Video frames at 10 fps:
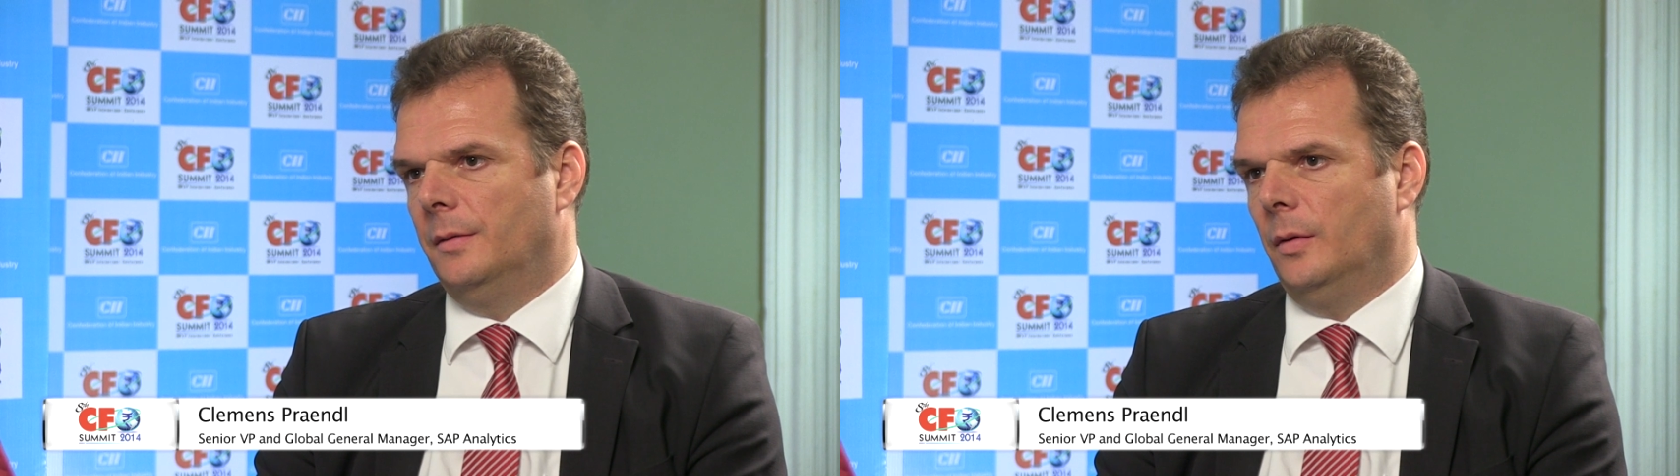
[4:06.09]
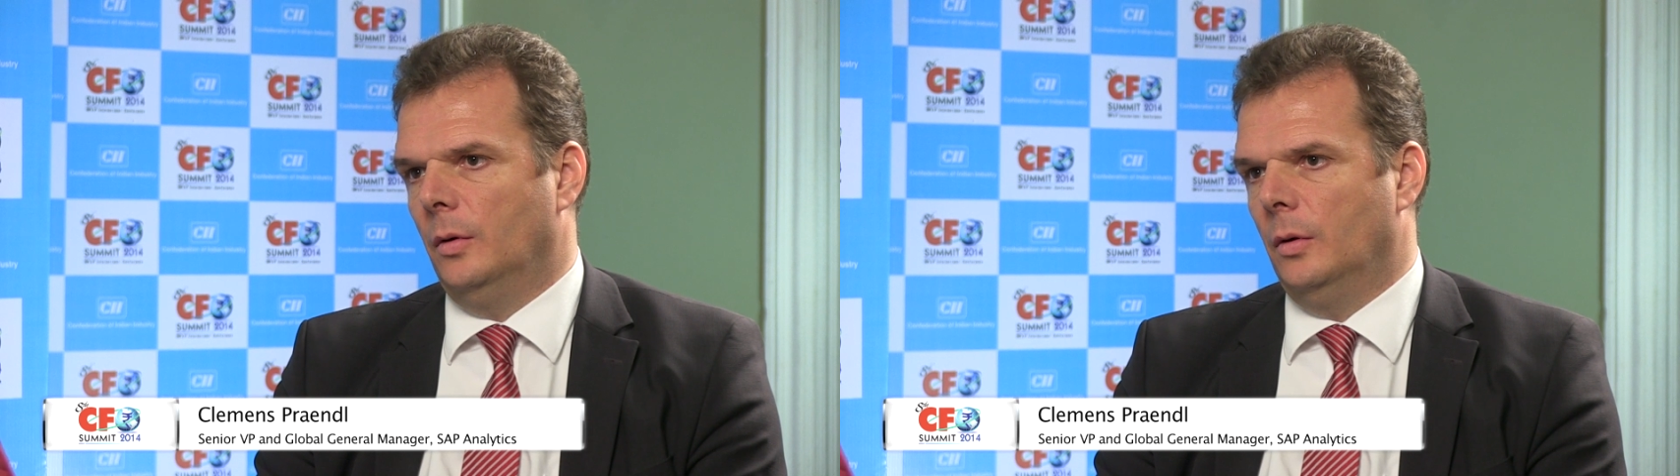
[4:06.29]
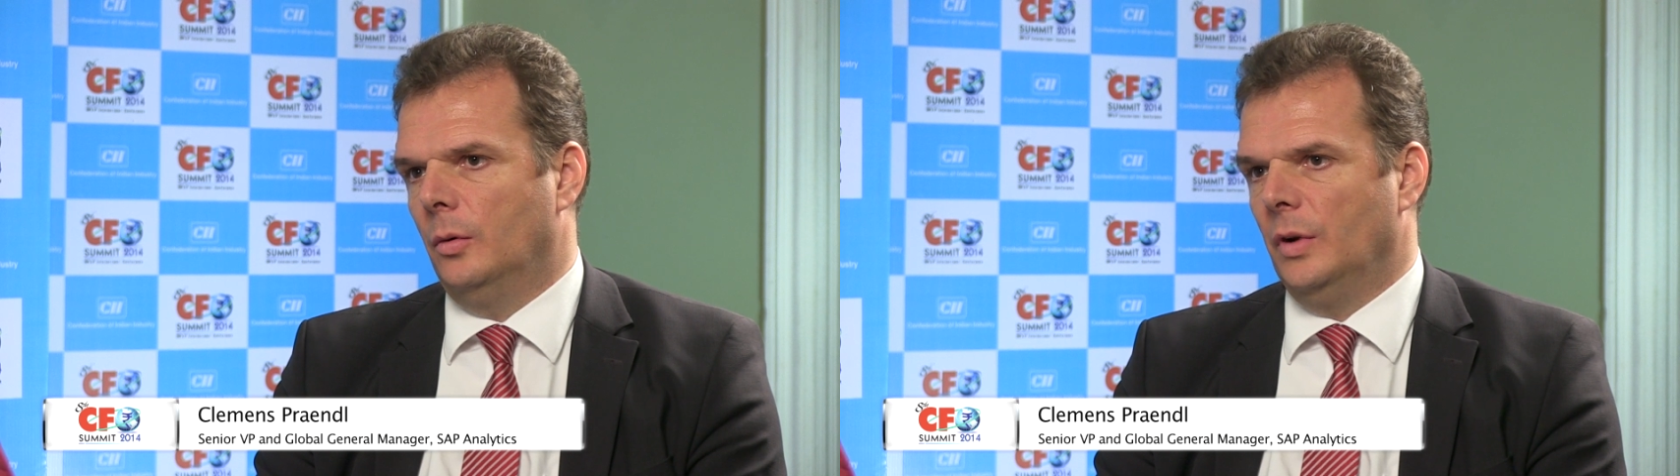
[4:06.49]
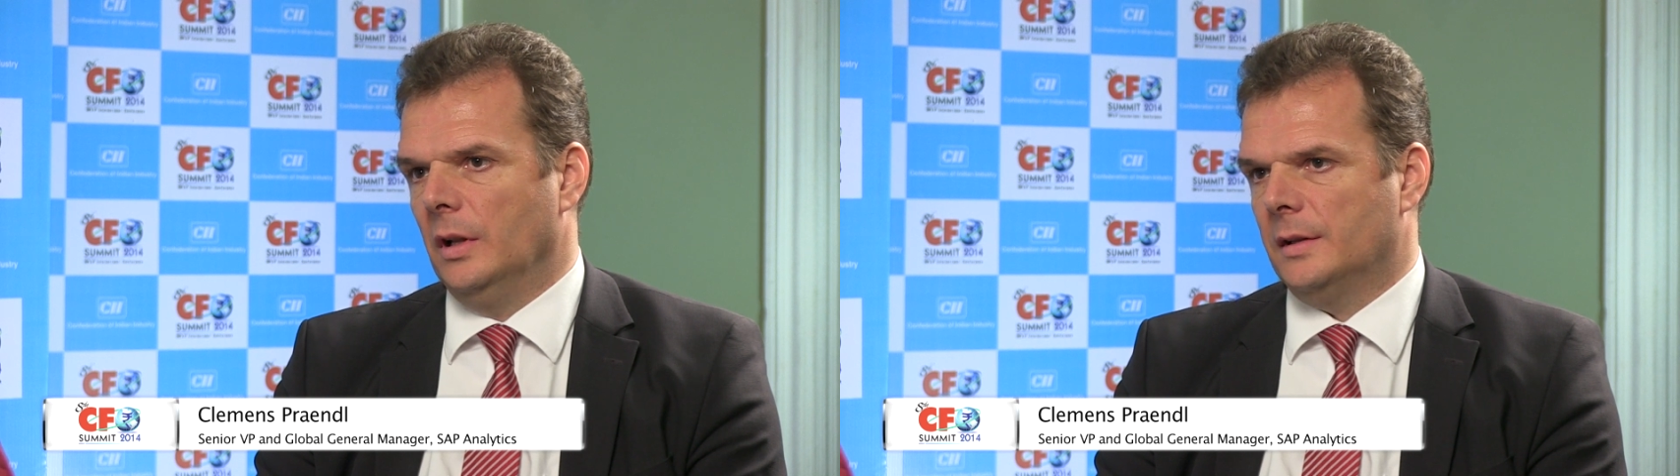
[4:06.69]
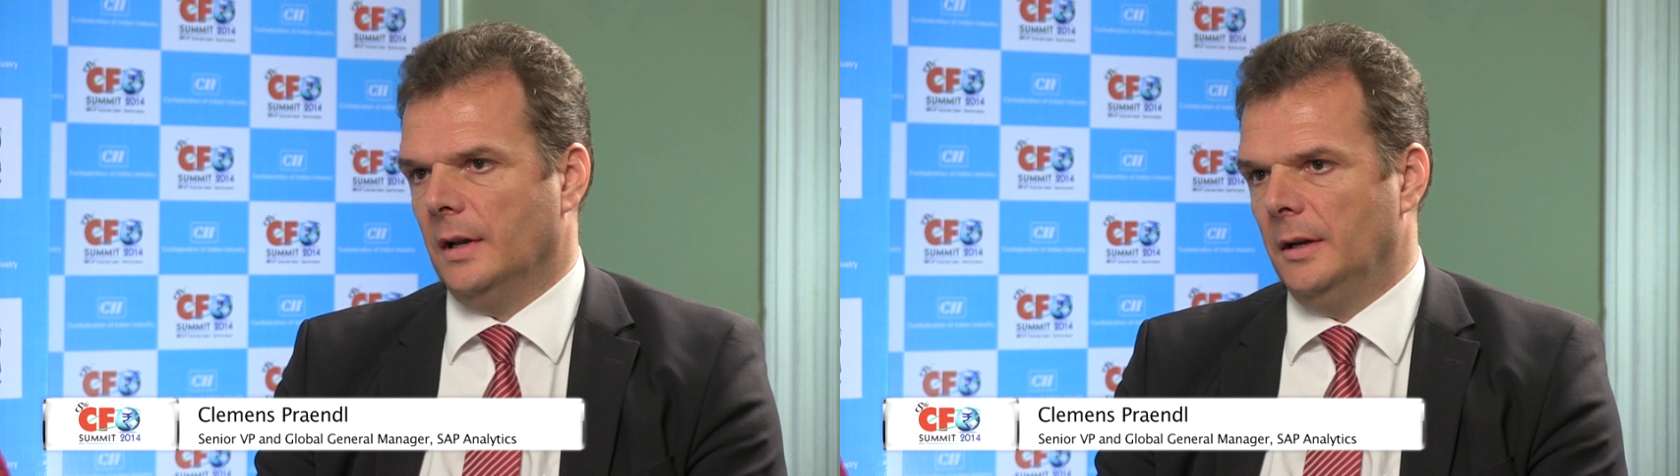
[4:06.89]
for
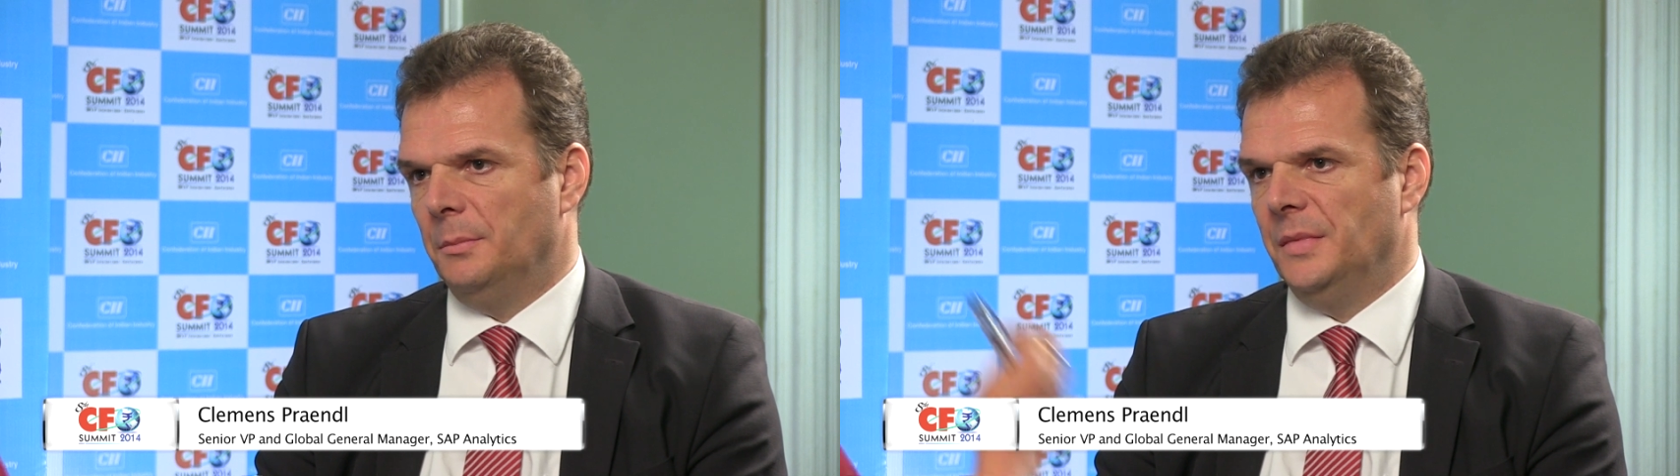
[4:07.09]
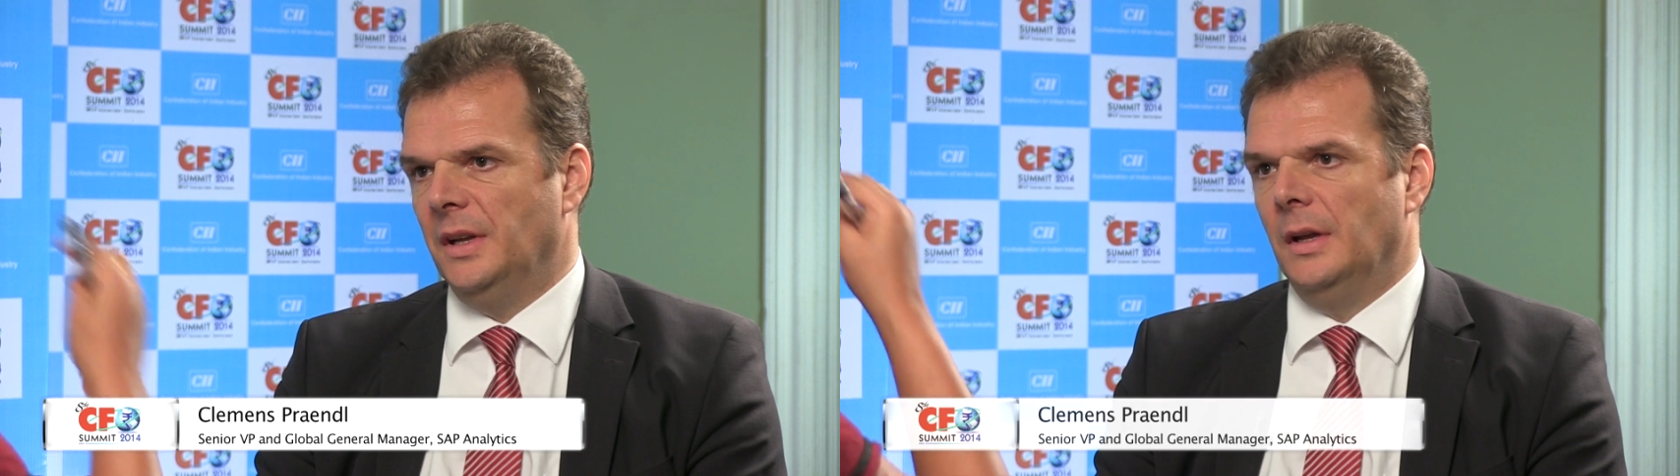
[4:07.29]
real-time